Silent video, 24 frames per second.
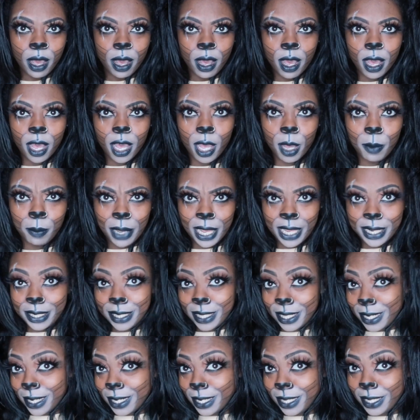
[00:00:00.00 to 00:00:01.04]
I
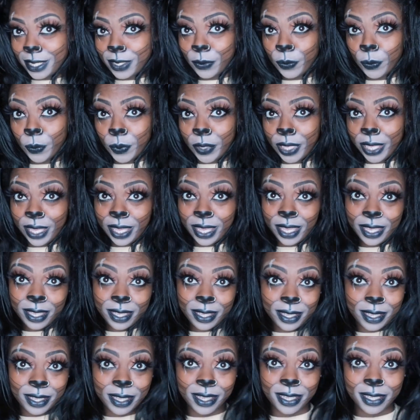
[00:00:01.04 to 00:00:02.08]
didn't need a wig
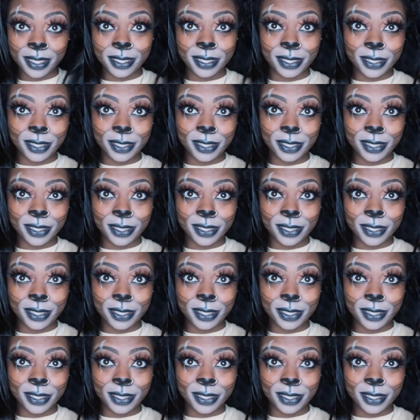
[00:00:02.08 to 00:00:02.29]
because